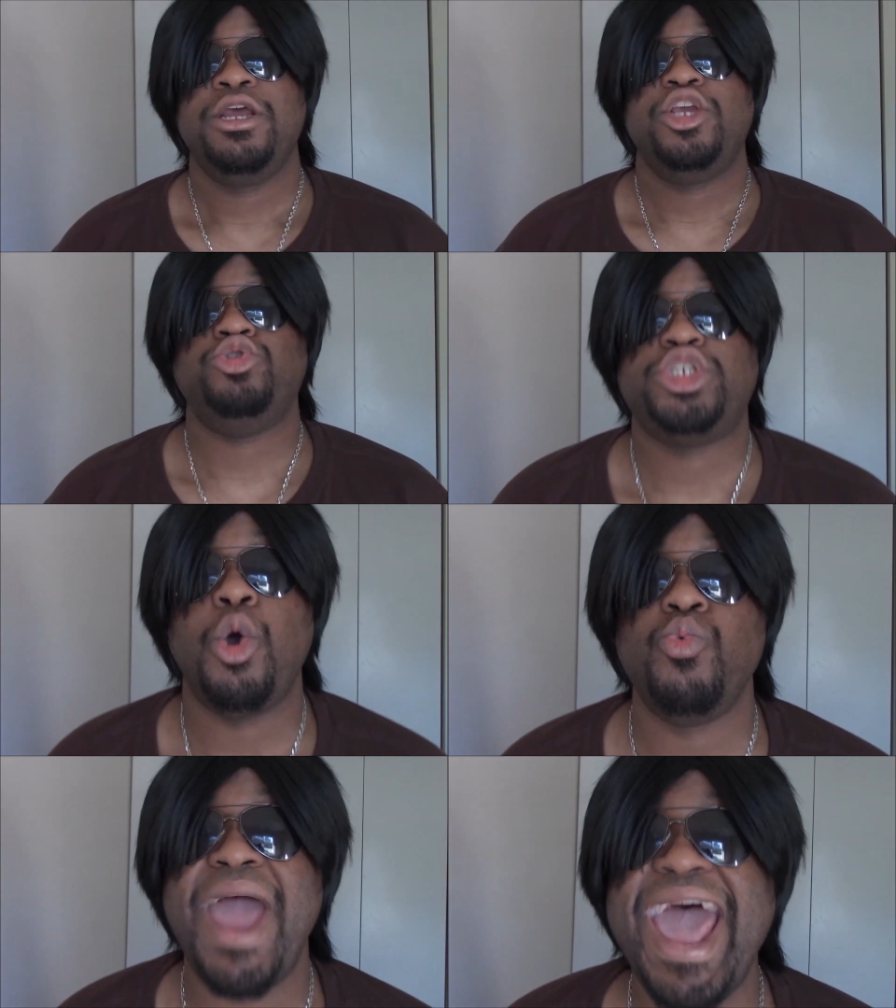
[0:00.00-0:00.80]
You
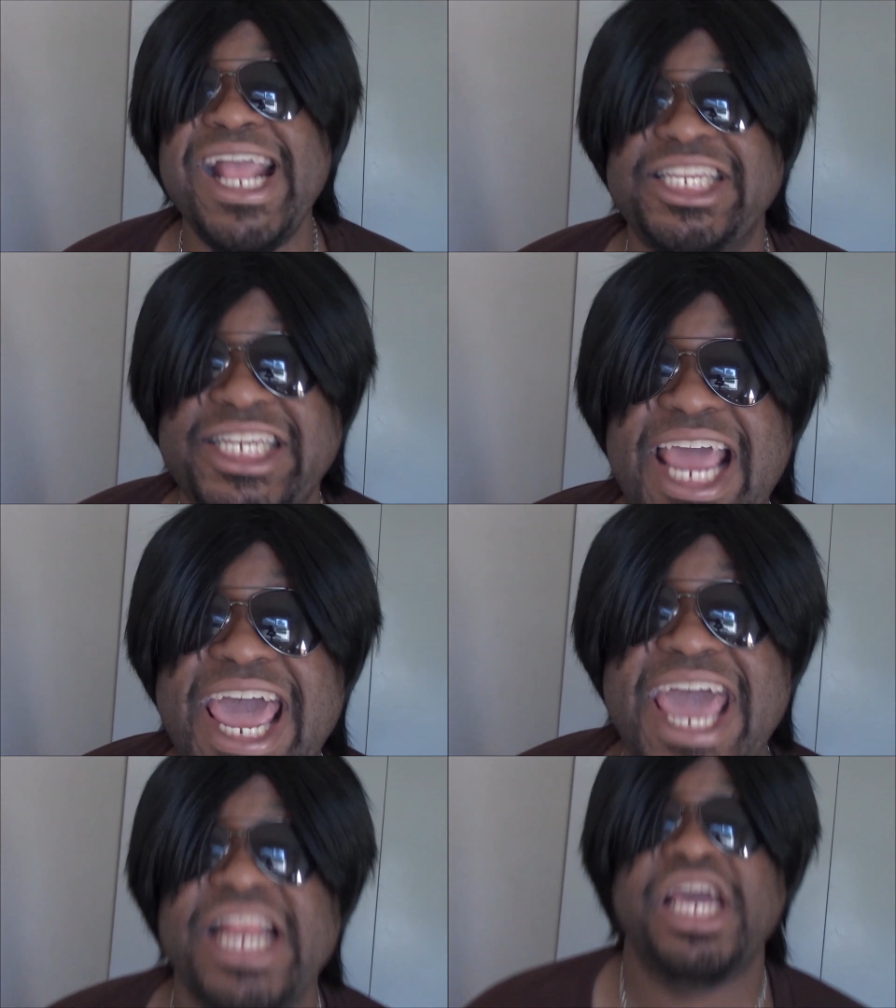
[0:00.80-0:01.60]
so
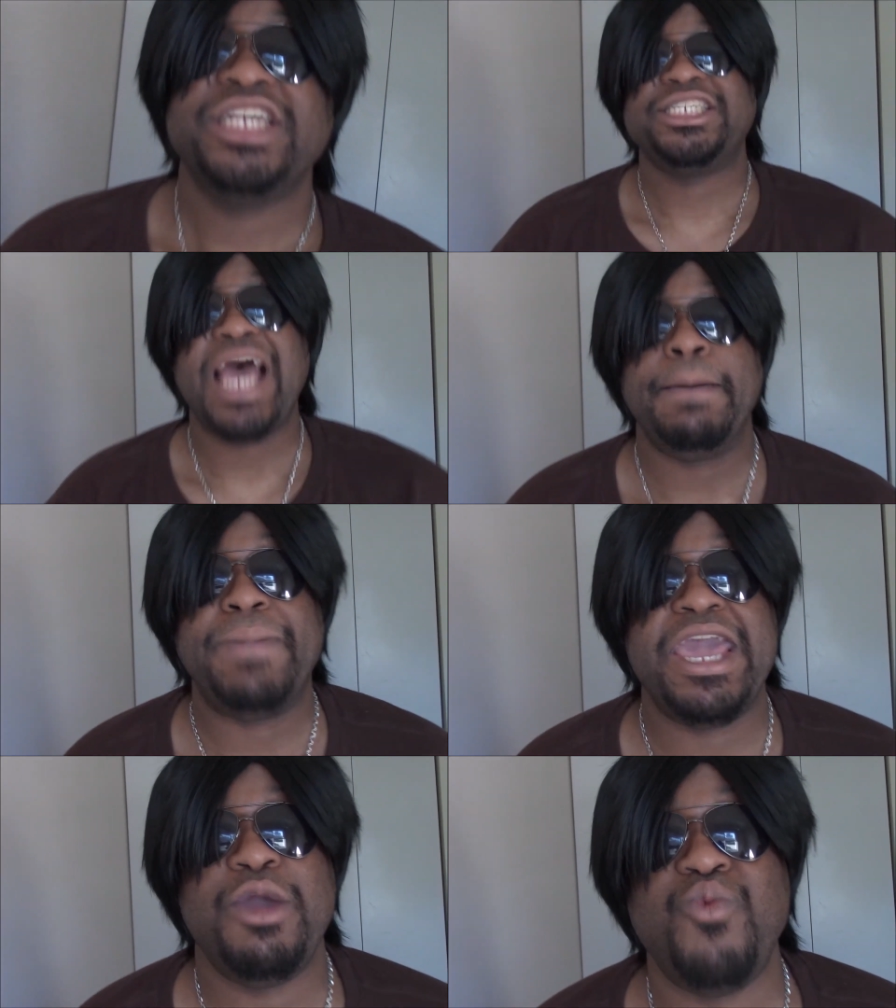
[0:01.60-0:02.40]
ratchet. Stop being